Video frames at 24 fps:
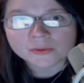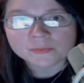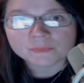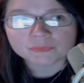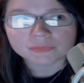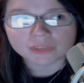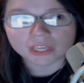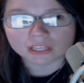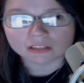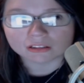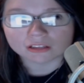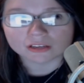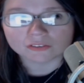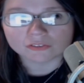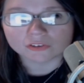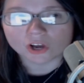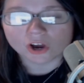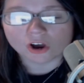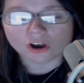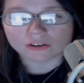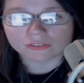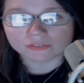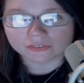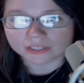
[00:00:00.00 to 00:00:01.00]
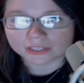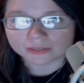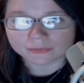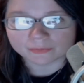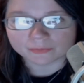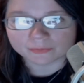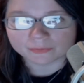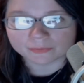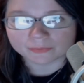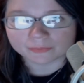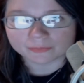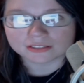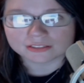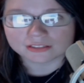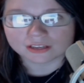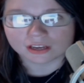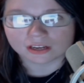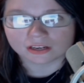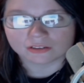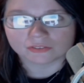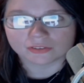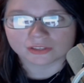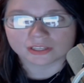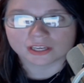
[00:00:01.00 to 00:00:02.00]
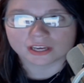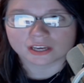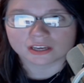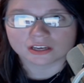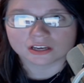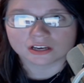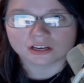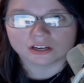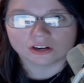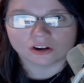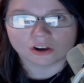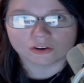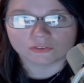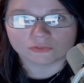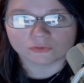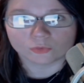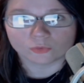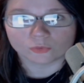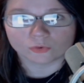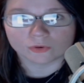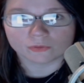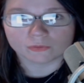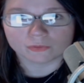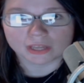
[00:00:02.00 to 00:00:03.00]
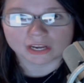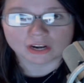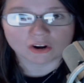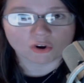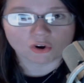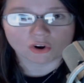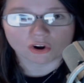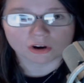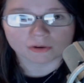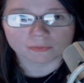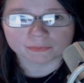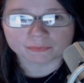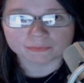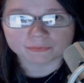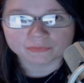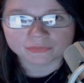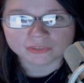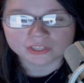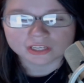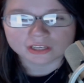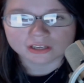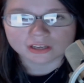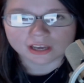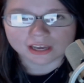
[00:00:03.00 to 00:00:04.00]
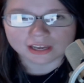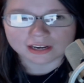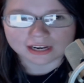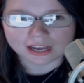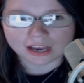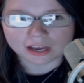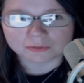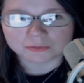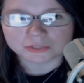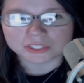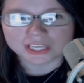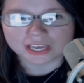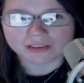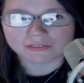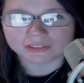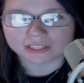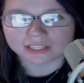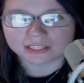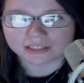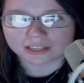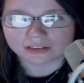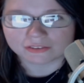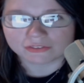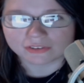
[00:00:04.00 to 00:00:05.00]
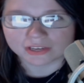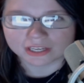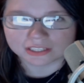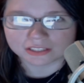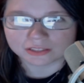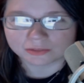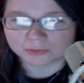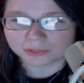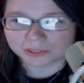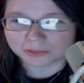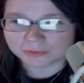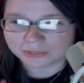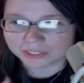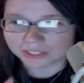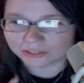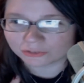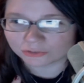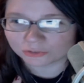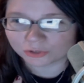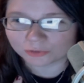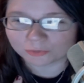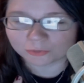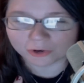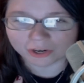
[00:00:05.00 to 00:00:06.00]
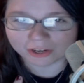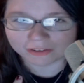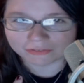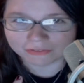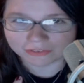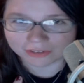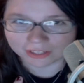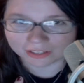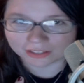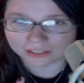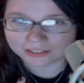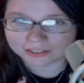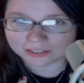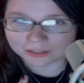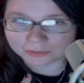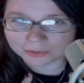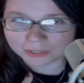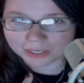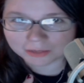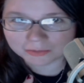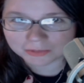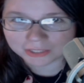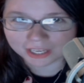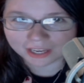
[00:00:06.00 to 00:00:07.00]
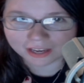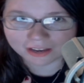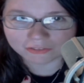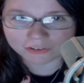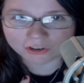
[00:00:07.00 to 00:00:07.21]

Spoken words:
I love coffee, and it's kind of like I cut off an arm, and now I'm just having like that phantom limb syndrome where I feel like sometimes I have